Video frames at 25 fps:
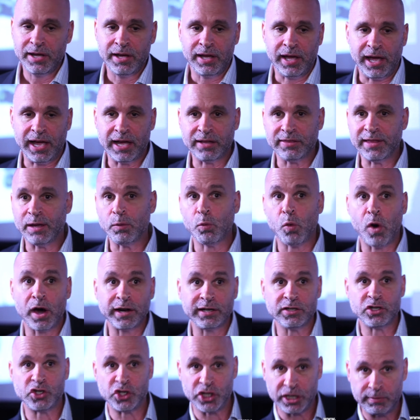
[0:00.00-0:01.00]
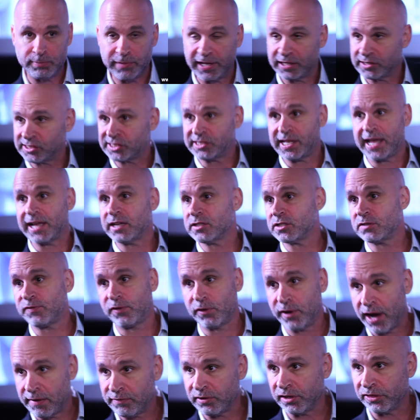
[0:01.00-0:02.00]
and they want a gym that stands for
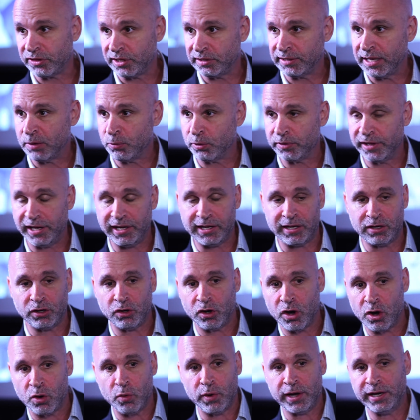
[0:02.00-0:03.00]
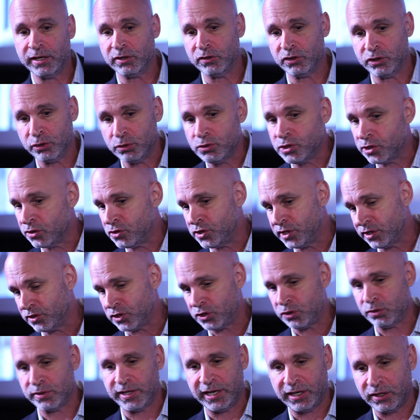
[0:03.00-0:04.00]
everything, that where they can go in and do
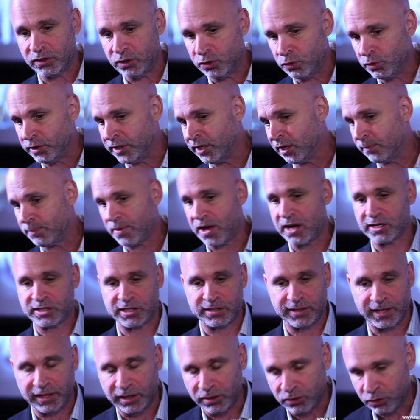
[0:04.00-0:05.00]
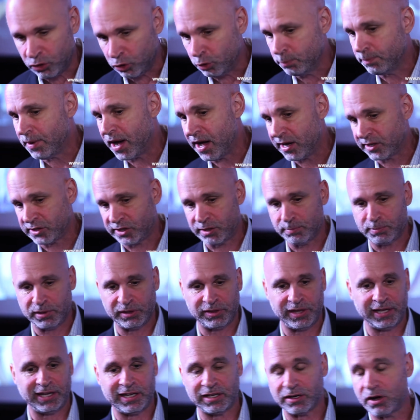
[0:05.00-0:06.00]
jiu-jitsu, they can do kickboxing, they can do boxing, but
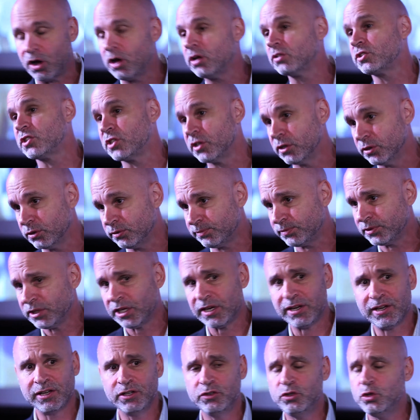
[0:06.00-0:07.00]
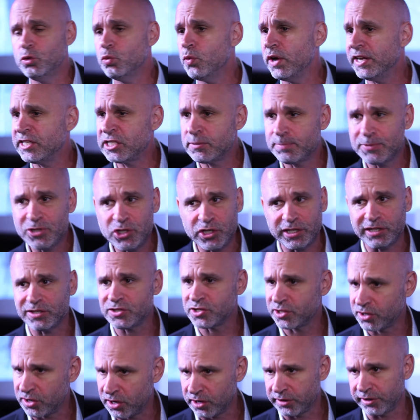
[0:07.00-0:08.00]
they can also do weights, machines,
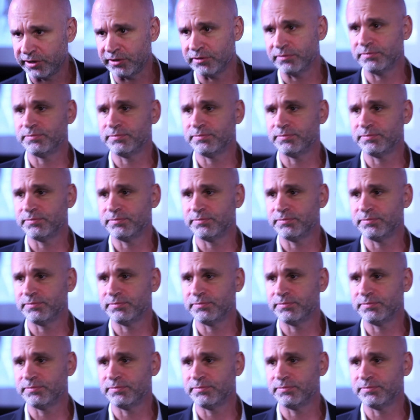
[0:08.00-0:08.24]
and cardio.